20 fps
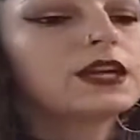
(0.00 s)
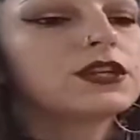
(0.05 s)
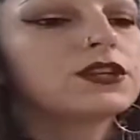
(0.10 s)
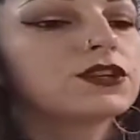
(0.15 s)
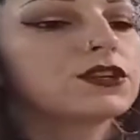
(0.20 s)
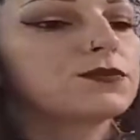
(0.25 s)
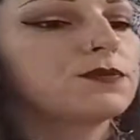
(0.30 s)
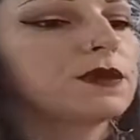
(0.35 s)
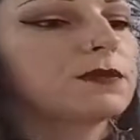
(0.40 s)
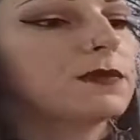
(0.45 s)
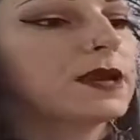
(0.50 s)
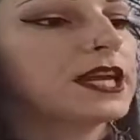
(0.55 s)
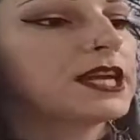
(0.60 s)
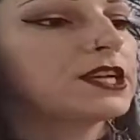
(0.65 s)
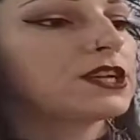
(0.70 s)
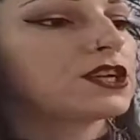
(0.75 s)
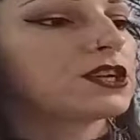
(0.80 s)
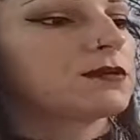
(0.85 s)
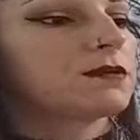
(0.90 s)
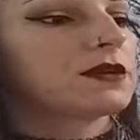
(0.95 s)
just be
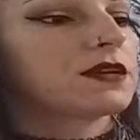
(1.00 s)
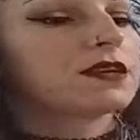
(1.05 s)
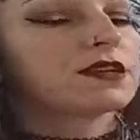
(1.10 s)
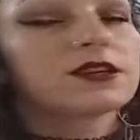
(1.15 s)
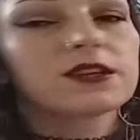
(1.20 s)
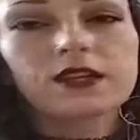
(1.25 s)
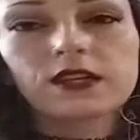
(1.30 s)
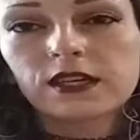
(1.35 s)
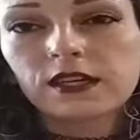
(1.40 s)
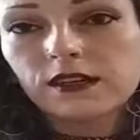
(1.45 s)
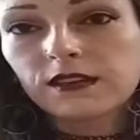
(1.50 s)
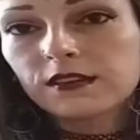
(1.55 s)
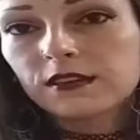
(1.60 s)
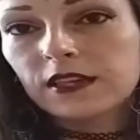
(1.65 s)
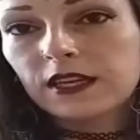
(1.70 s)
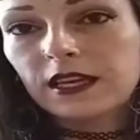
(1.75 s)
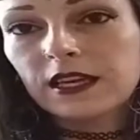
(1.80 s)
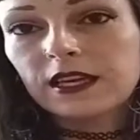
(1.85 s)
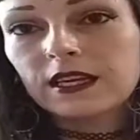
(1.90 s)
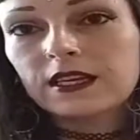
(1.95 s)
patient, because earth
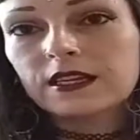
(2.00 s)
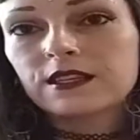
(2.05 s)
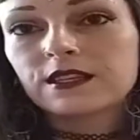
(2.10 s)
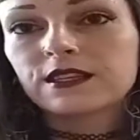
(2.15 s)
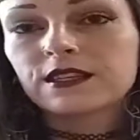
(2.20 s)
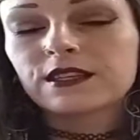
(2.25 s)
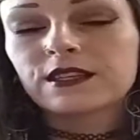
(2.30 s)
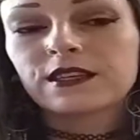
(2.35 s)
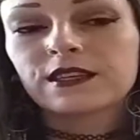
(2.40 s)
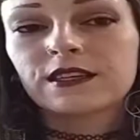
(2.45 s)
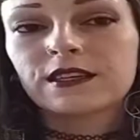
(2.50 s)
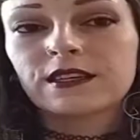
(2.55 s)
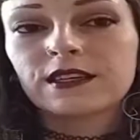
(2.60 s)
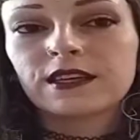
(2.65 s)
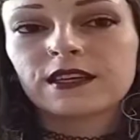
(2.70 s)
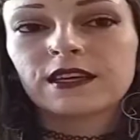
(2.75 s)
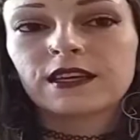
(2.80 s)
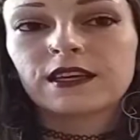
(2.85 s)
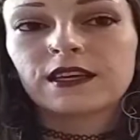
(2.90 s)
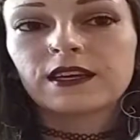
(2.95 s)
is
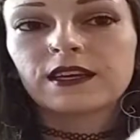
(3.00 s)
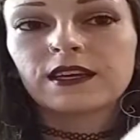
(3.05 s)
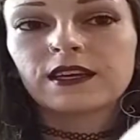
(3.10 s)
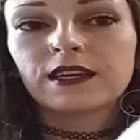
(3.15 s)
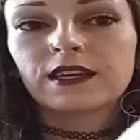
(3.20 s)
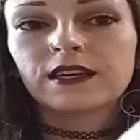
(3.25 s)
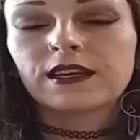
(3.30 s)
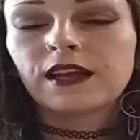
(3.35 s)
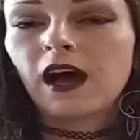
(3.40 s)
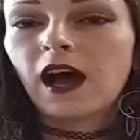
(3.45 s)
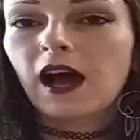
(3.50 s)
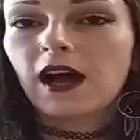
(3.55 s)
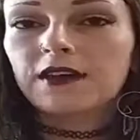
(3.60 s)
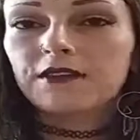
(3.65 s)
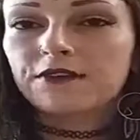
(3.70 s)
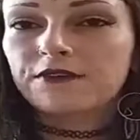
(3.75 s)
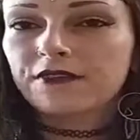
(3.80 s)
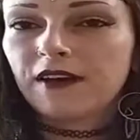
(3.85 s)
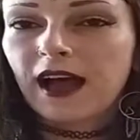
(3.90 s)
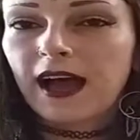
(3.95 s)
not
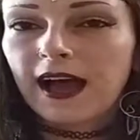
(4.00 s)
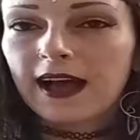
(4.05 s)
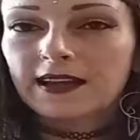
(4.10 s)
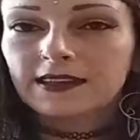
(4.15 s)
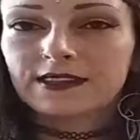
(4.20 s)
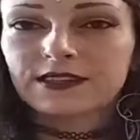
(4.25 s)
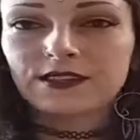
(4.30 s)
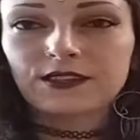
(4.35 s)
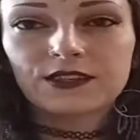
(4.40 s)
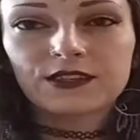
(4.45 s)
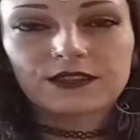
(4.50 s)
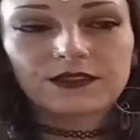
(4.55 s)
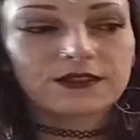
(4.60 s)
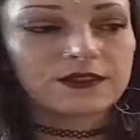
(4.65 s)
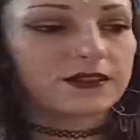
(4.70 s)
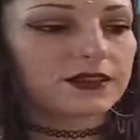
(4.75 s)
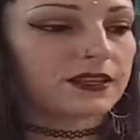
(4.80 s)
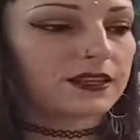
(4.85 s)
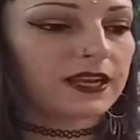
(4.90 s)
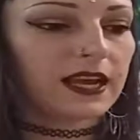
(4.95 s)
fast.
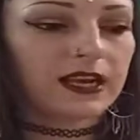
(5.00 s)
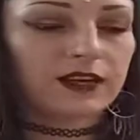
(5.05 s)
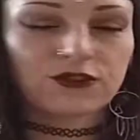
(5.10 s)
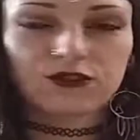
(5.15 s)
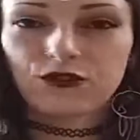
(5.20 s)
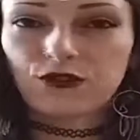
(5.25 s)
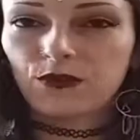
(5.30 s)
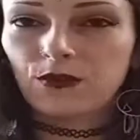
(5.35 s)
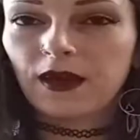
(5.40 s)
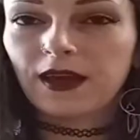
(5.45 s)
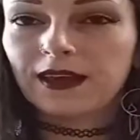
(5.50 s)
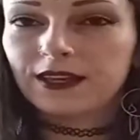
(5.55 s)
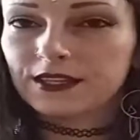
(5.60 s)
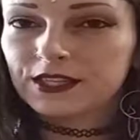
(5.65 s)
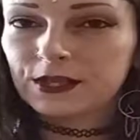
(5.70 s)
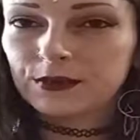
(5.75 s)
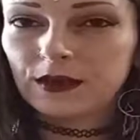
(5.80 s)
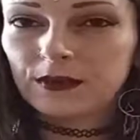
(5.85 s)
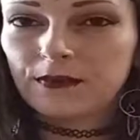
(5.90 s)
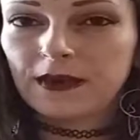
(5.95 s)
Earth, the natural way is
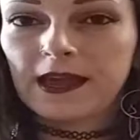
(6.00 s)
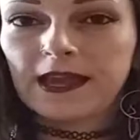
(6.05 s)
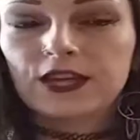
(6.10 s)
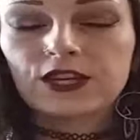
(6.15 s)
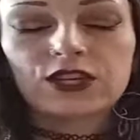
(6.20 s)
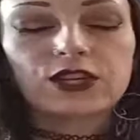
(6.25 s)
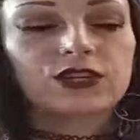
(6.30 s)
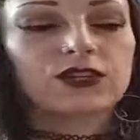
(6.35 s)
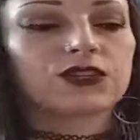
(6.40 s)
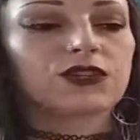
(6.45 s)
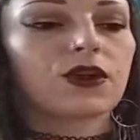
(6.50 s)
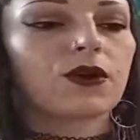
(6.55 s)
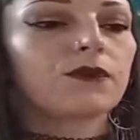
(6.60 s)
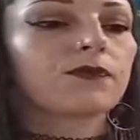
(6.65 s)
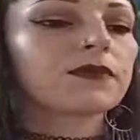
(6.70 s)
to be patient. So